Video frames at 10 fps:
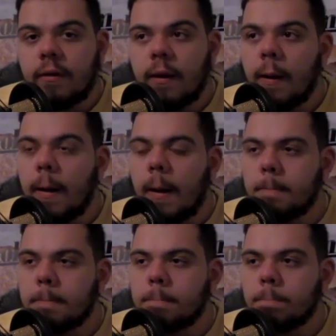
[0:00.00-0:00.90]

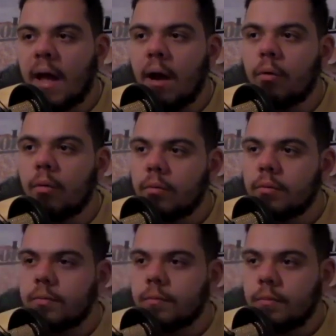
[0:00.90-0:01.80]
Now,
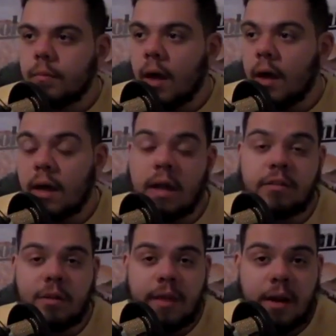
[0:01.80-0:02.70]
I
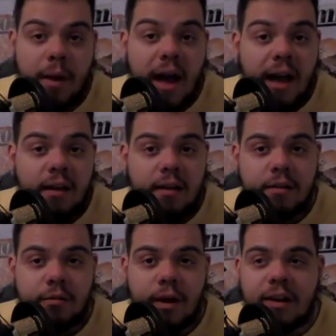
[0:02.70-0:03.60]
gained some of that back,
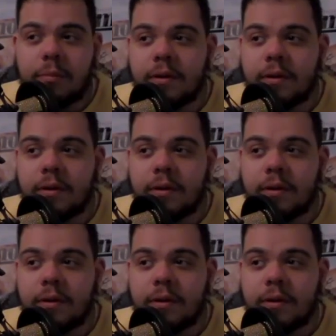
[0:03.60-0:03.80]
right?